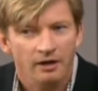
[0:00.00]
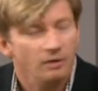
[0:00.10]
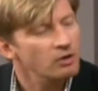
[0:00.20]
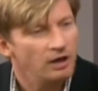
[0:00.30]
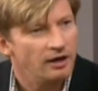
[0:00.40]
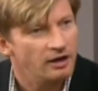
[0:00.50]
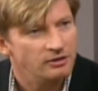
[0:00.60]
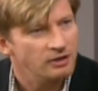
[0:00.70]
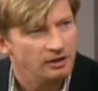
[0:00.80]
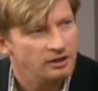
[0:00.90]
And I'm glad I
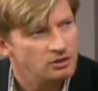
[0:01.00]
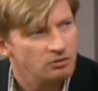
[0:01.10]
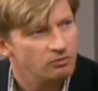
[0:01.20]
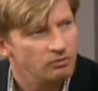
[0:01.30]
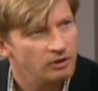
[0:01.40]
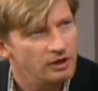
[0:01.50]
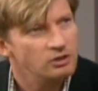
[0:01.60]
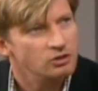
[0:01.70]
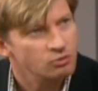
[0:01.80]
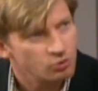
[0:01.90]
did. He's, a,
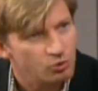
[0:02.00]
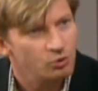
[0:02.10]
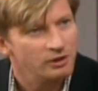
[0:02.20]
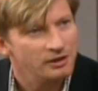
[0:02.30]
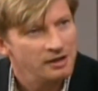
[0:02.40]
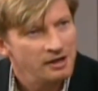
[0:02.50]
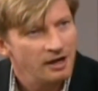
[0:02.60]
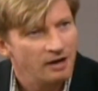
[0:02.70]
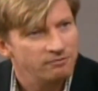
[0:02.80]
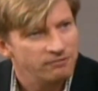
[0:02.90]
he's truly
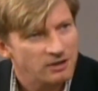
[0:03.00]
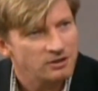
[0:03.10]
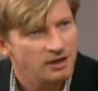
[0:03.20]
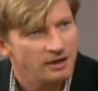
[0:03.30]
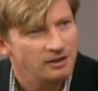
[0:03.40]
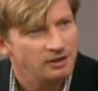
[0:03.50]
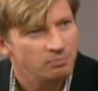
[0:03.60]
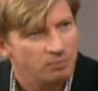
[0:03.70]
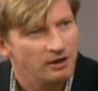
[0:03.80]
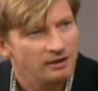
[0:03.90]
a fascinating,
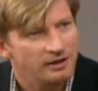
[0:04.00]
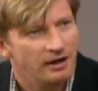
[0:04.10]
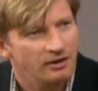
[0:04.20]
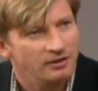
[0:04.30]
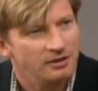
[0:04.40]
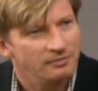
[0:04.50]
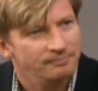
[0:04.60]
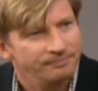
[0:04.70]
compelling character.